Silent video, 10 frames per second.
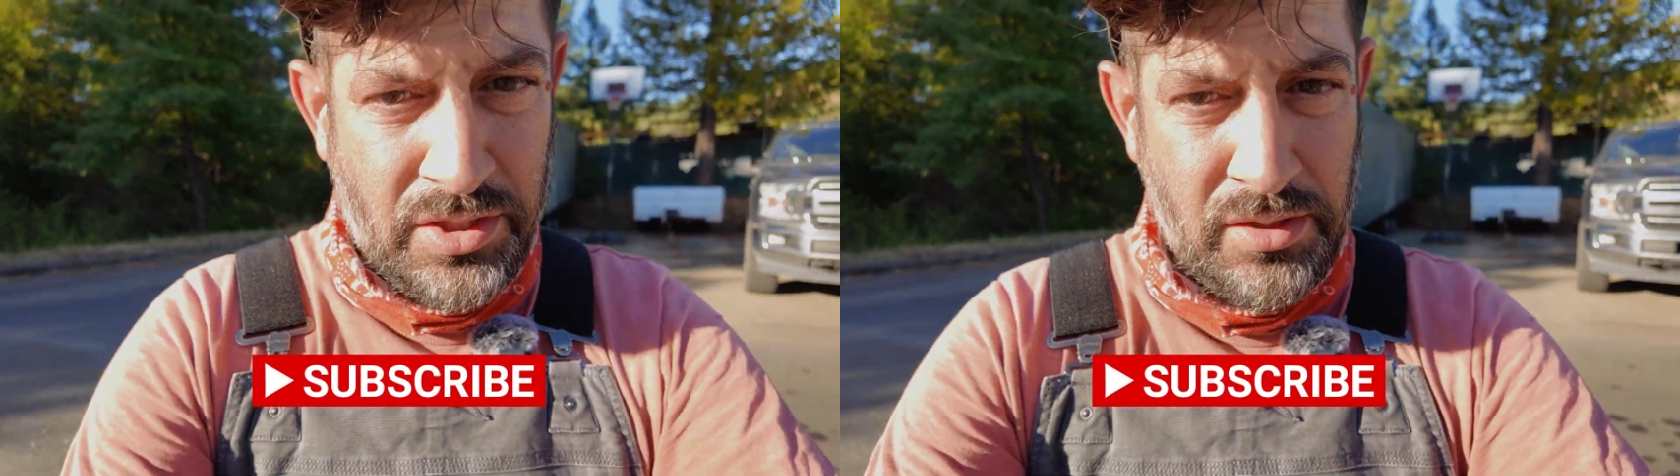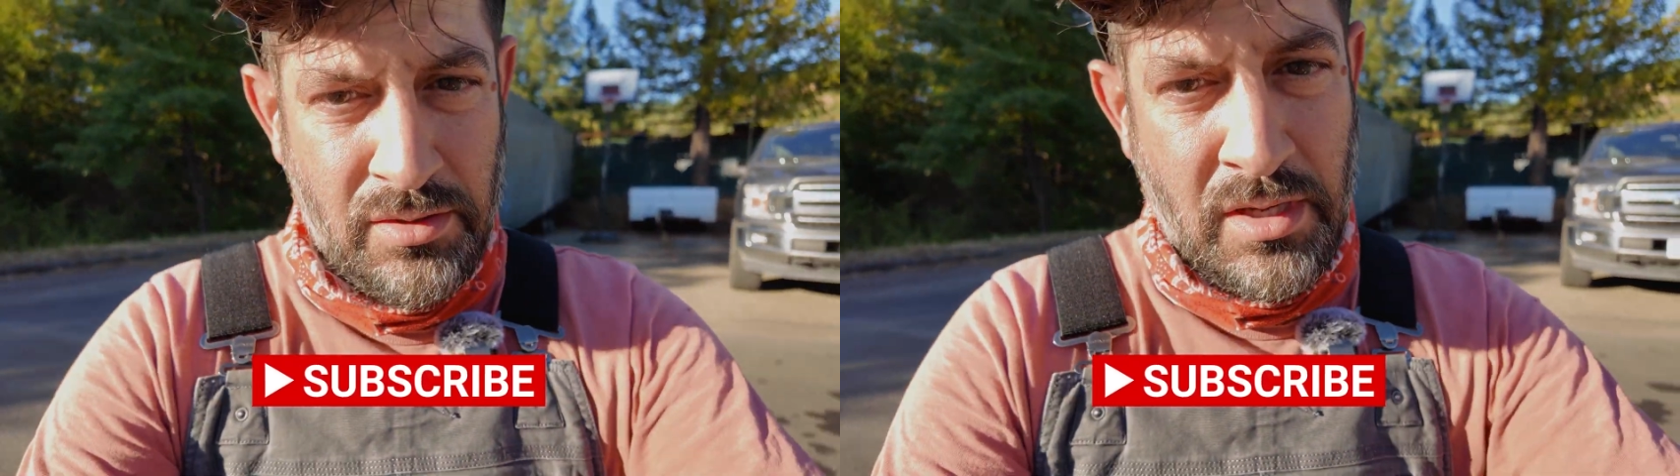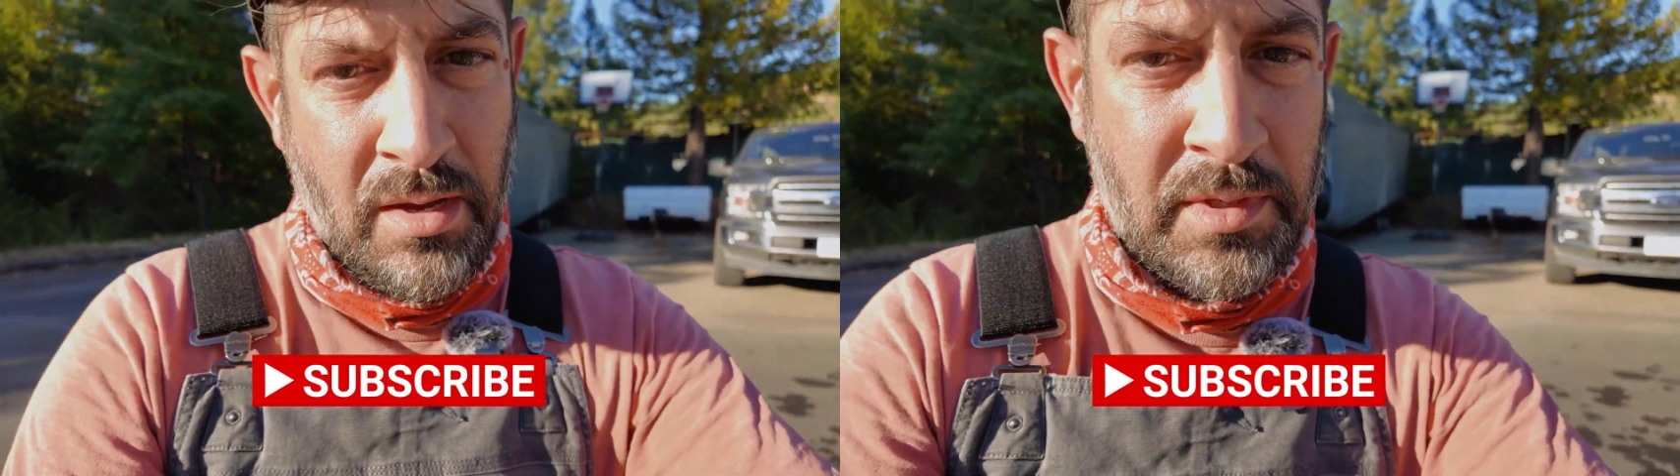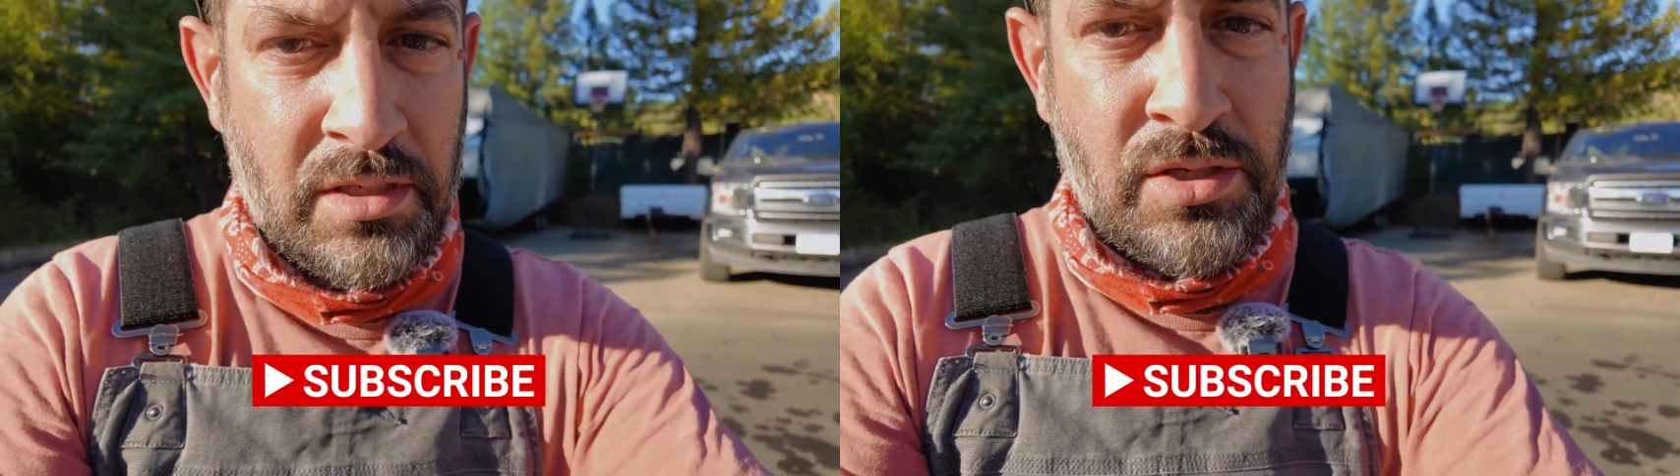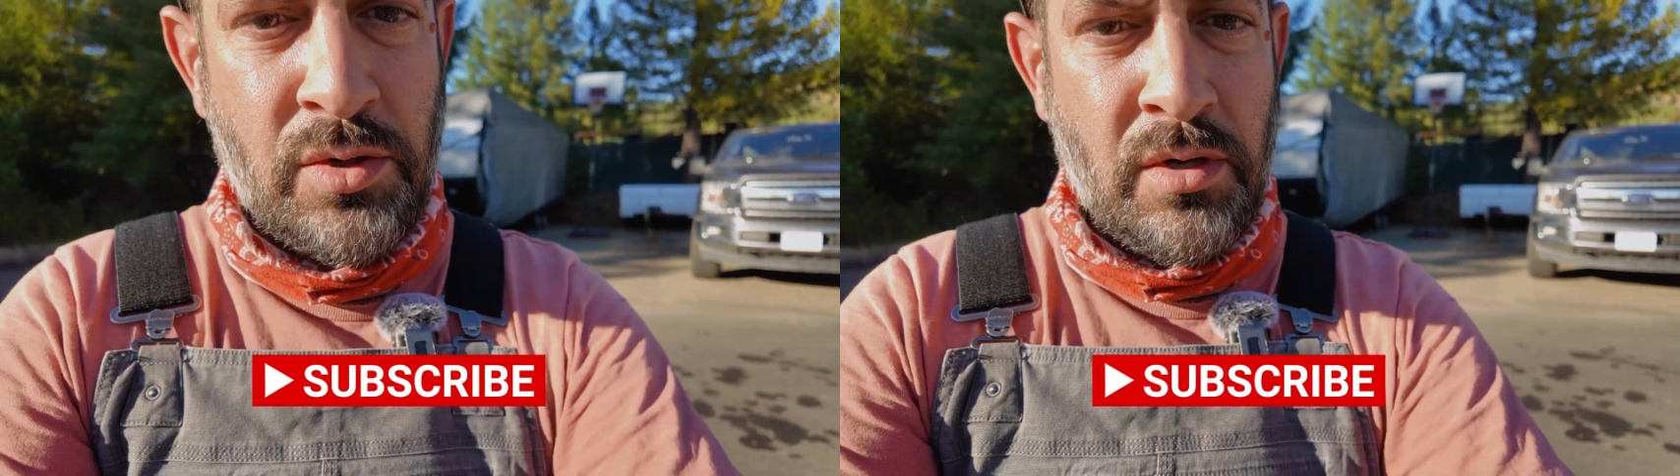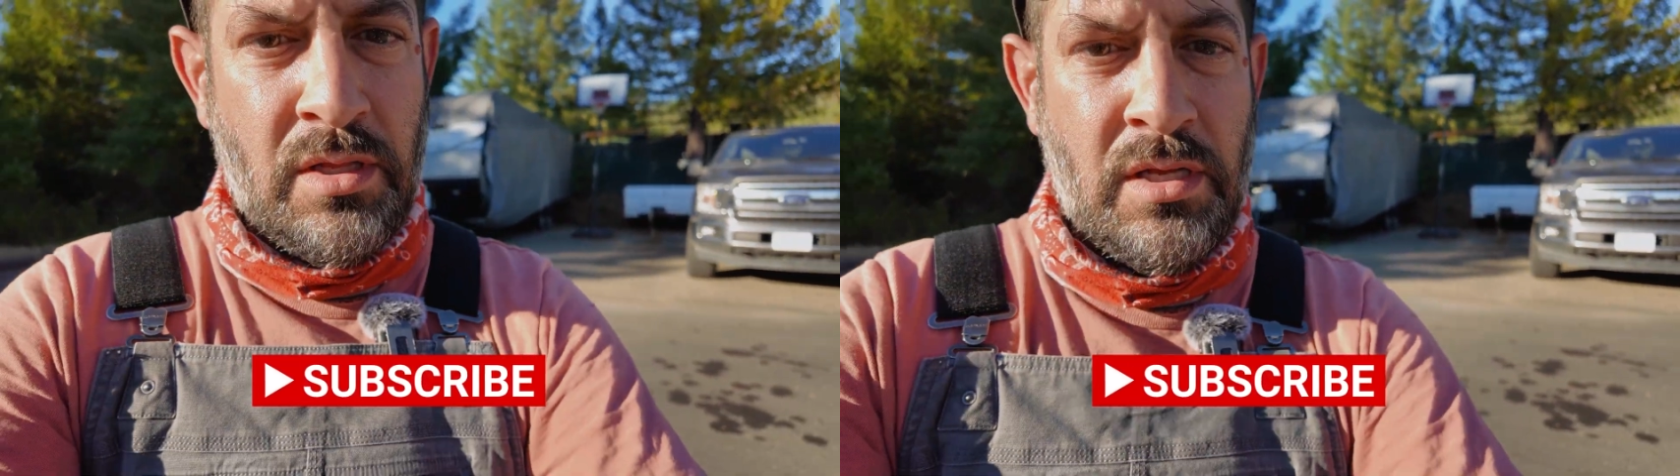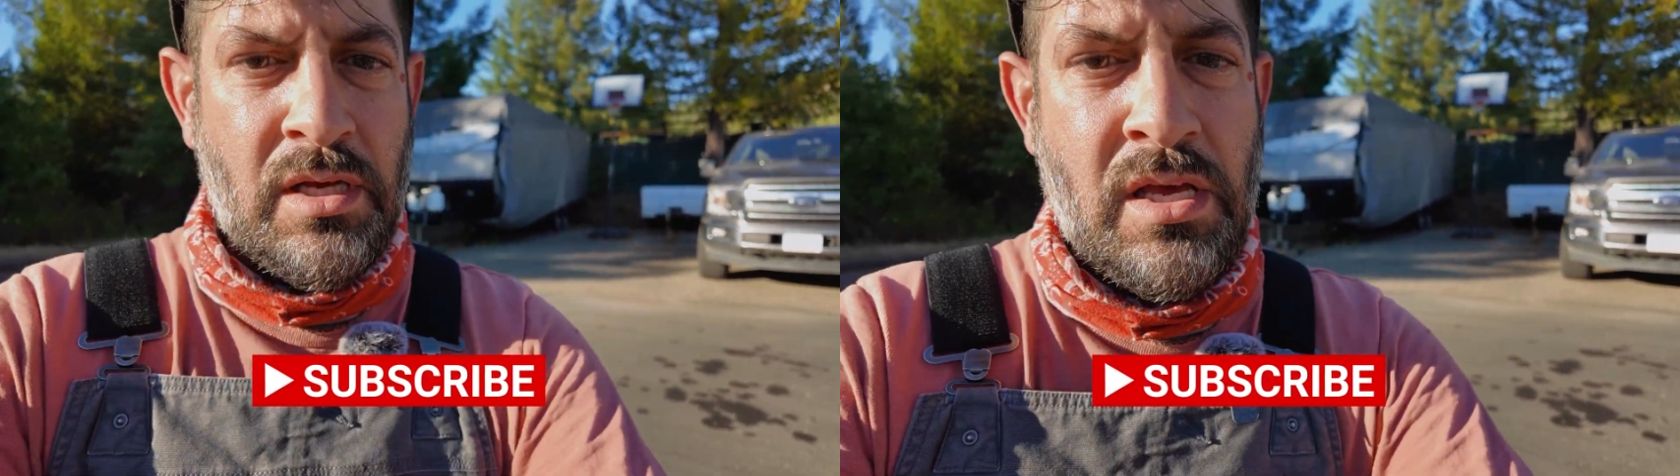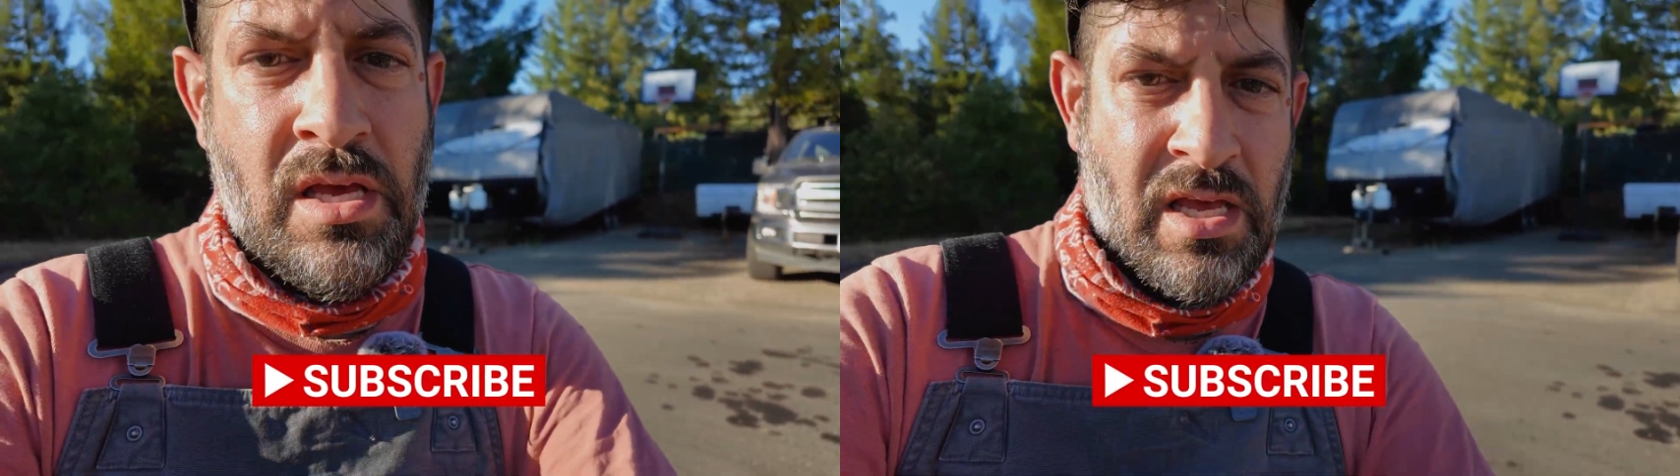two coming
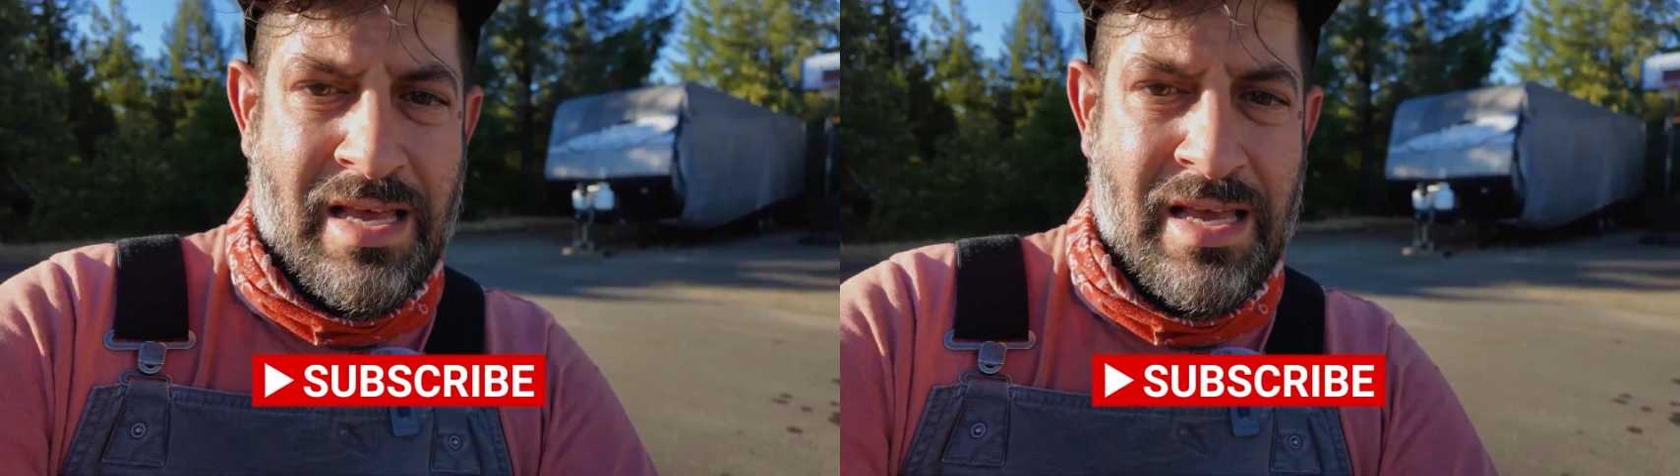shortly.